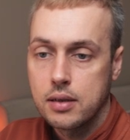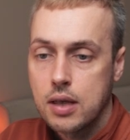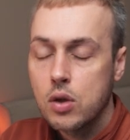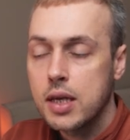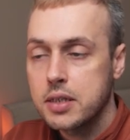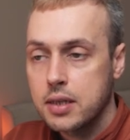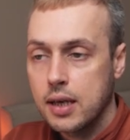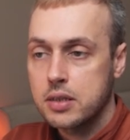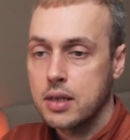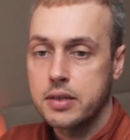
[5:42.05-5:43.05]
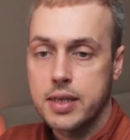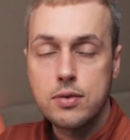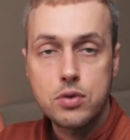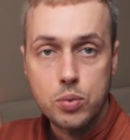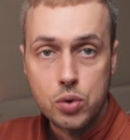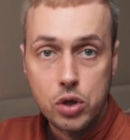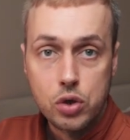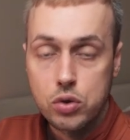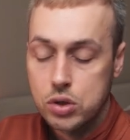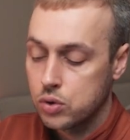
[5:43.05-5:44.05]
Now let's test this out. So we're going to
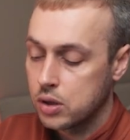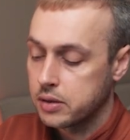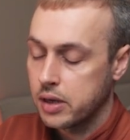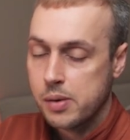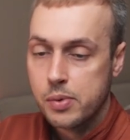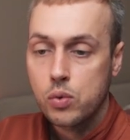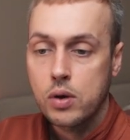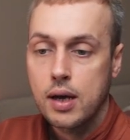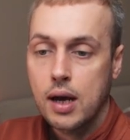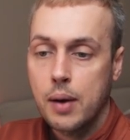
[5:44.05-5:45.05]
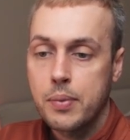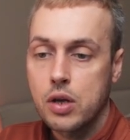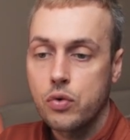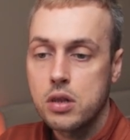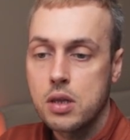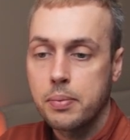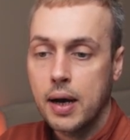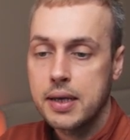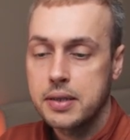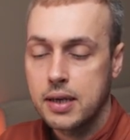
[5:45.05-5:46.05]
go to the terminal and we can run the
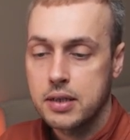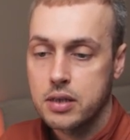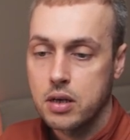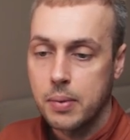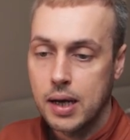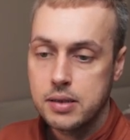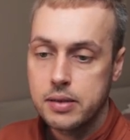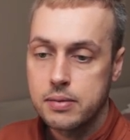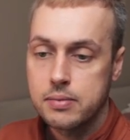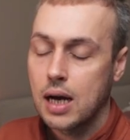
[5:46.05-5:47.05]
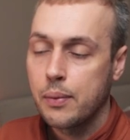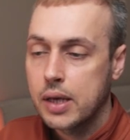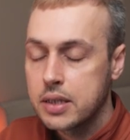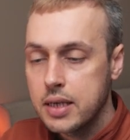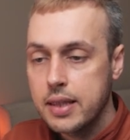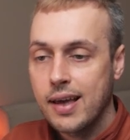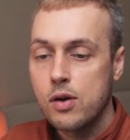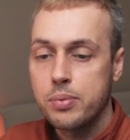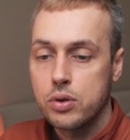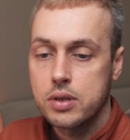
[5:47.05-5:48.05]
pytest command and we can see the
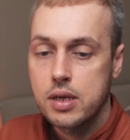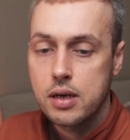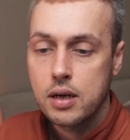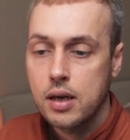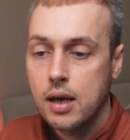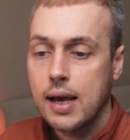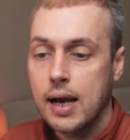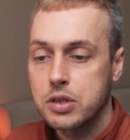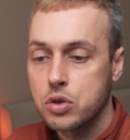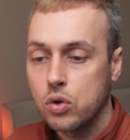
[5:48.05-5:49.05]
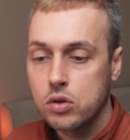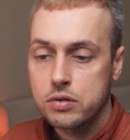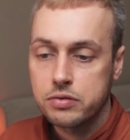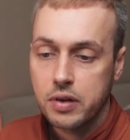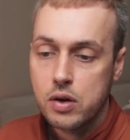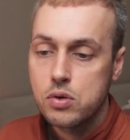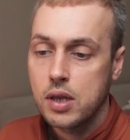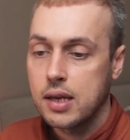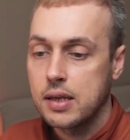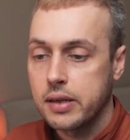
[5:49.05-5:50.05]
output here. It has not found
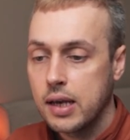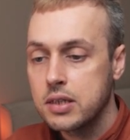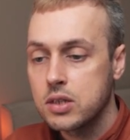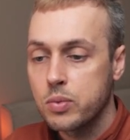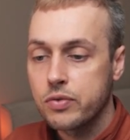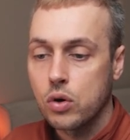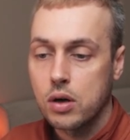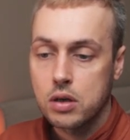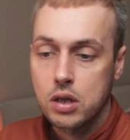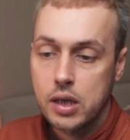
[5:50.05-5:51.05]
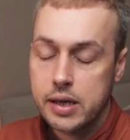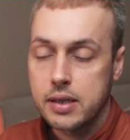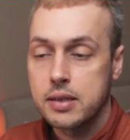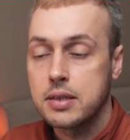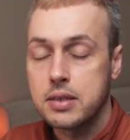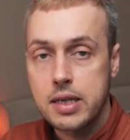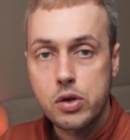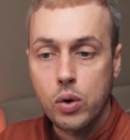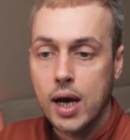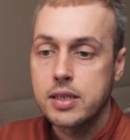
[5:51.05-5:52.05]
any tests. We've got collected
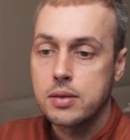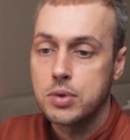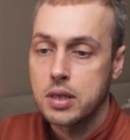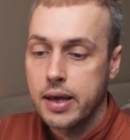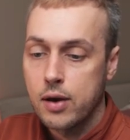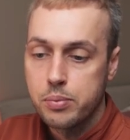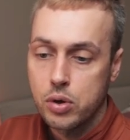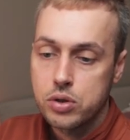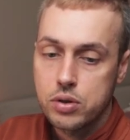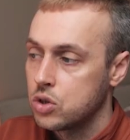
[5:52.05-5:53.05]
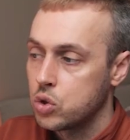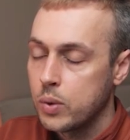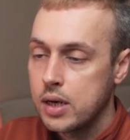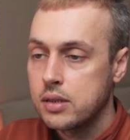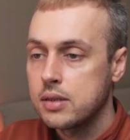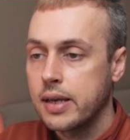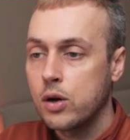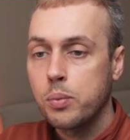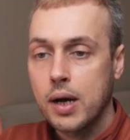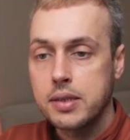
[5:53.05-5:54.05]
zero items in the output. So we need to
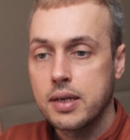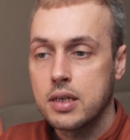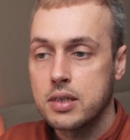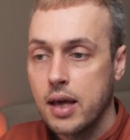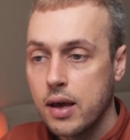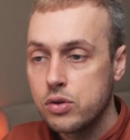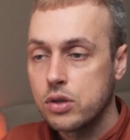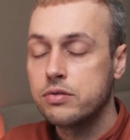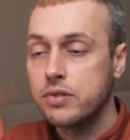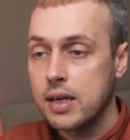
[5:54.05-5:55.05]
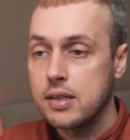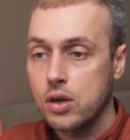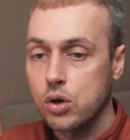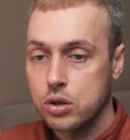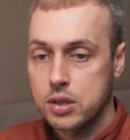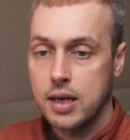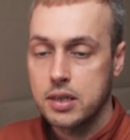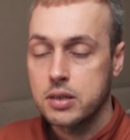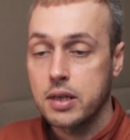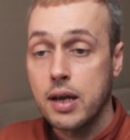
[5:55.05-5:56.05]
tell PyTest how to find our
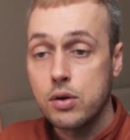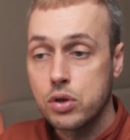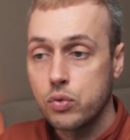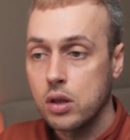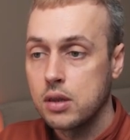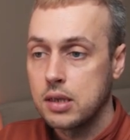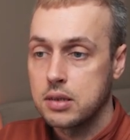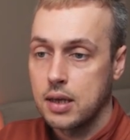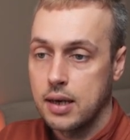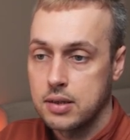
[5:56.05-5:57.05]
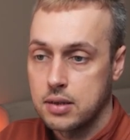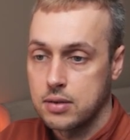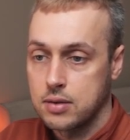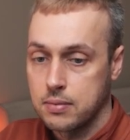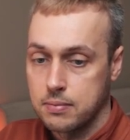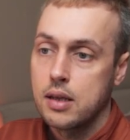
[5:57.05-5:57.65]
tests and how to run these tests.